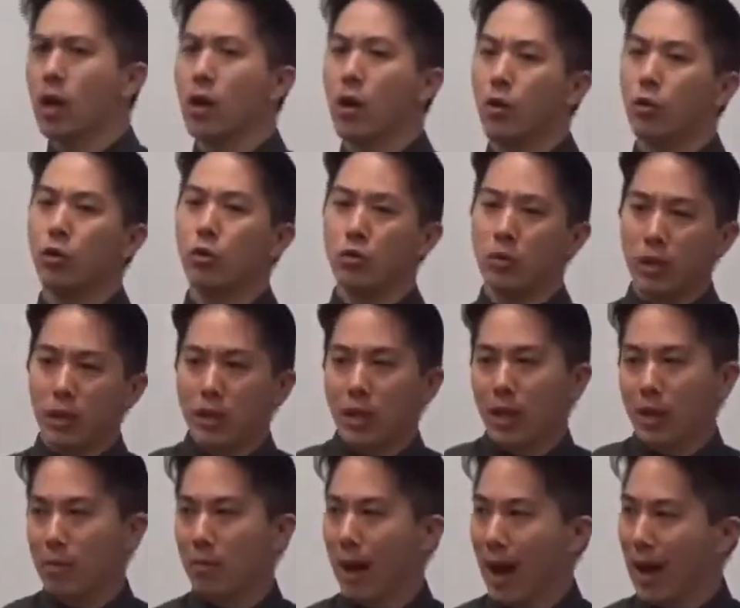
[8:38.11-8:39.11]
No, you need to
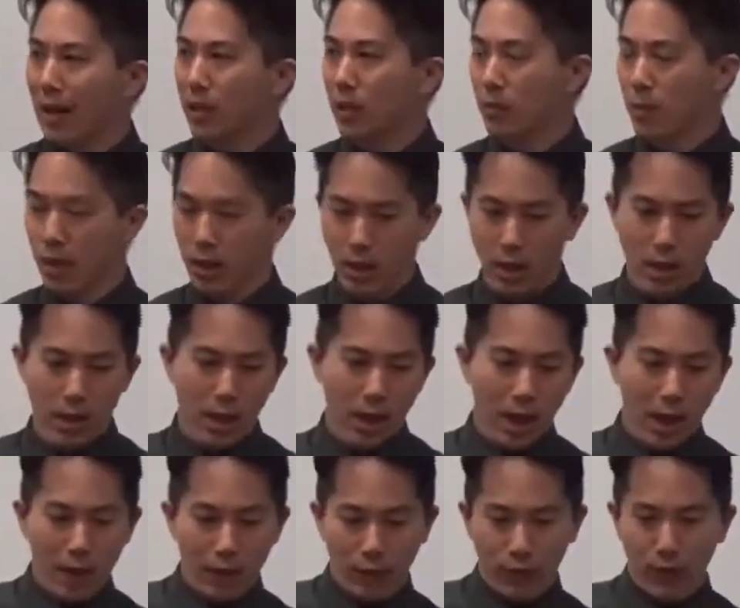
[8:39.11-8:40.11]
come back to me
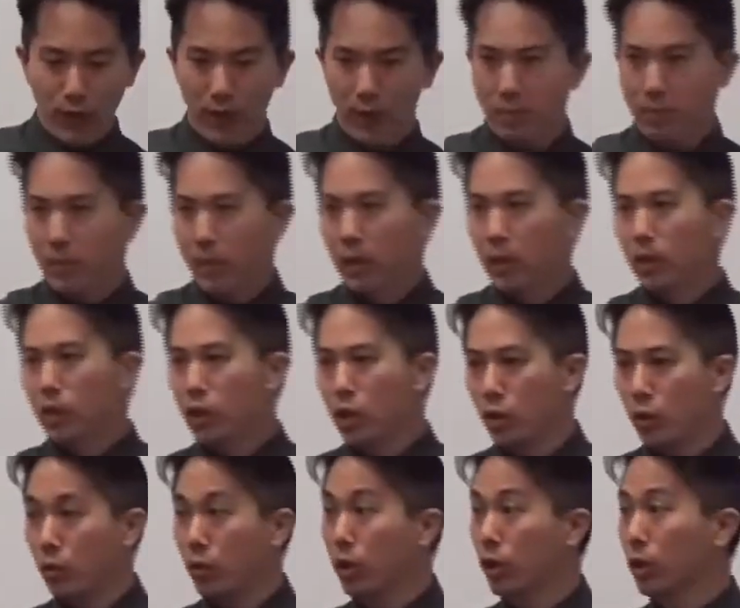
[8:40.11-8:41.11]
every
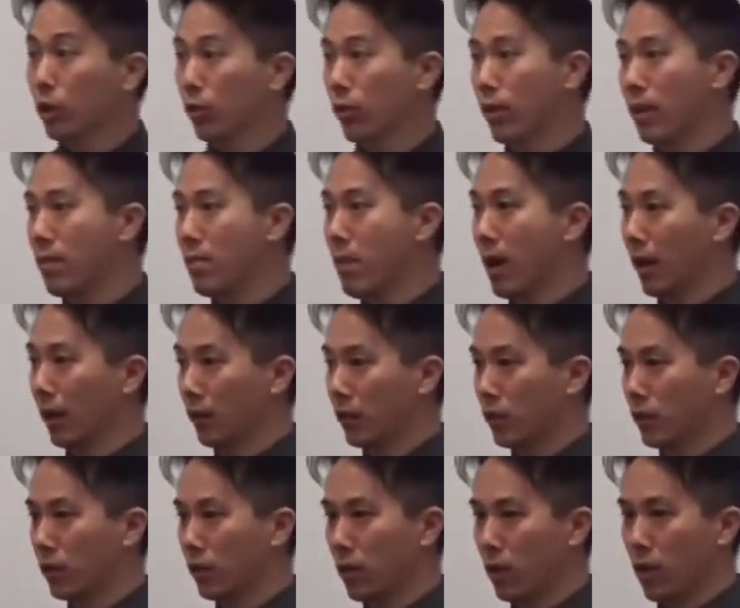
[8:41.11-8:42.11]
2-3
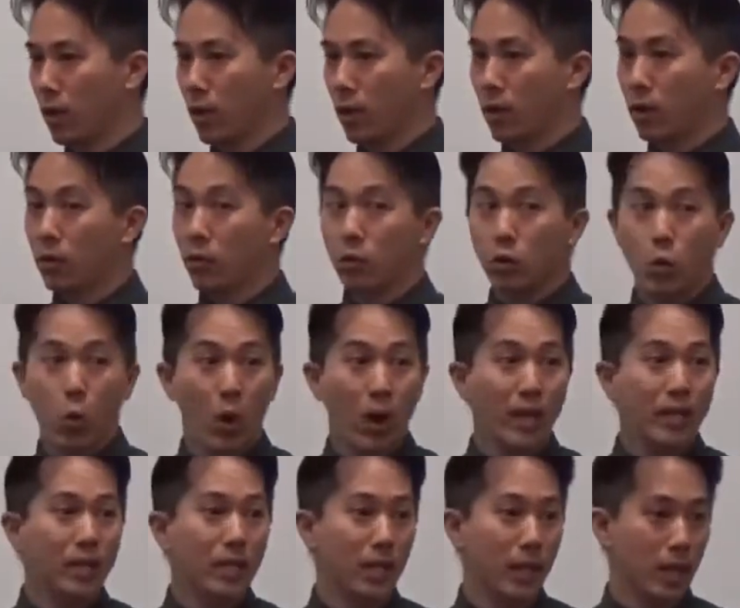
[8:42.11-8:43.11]
months,
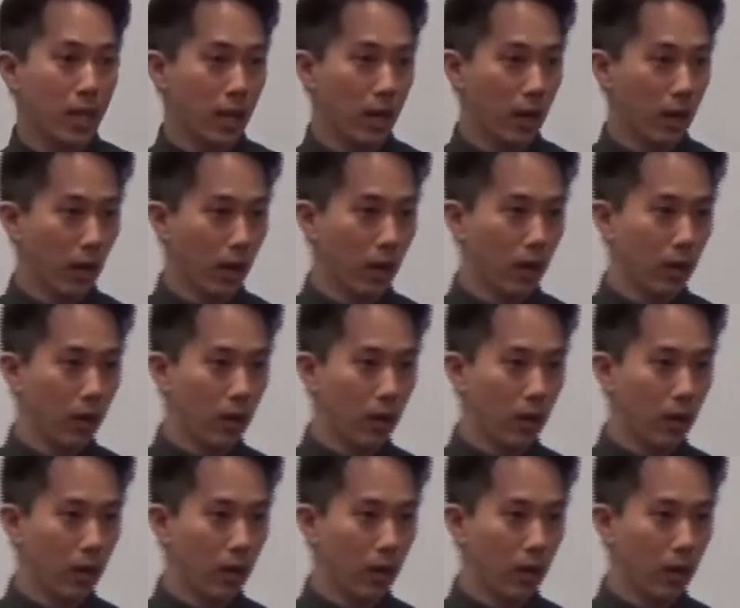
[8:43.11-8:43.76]
twice a year.